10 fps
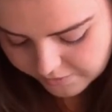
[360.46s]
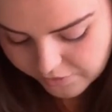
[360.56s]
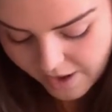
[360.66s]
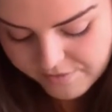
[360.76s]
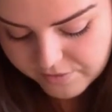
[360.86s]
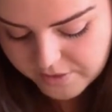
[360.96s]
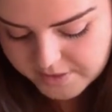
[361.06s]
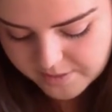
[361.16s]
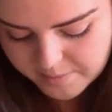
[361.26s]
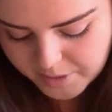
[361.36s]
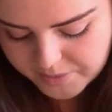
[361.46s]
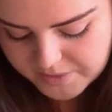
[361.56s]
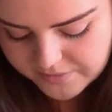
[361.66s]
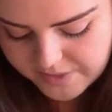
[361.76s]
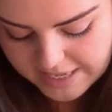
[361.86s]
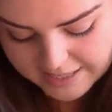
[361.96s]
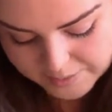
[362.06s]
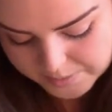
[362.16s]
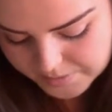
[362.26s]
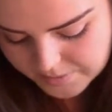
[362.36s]
Forever is composed of
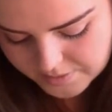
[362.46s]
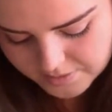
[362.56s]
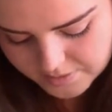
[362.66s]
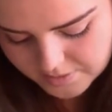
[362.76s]
nows.